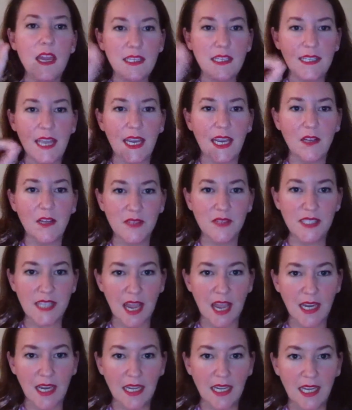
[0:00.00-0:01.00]
date of
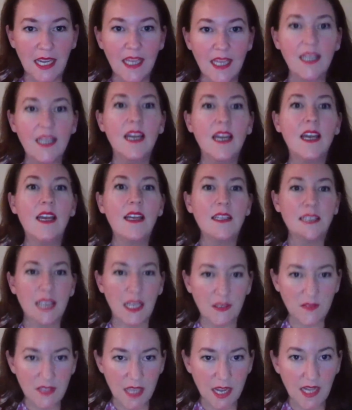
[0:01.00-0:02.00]
signing, date
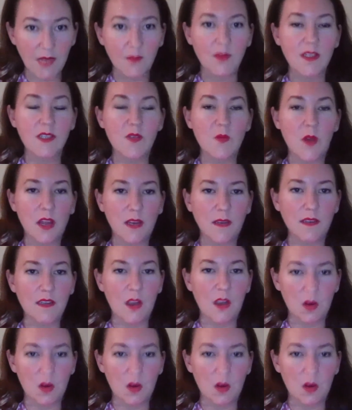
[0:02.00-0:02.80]
of signing plus one.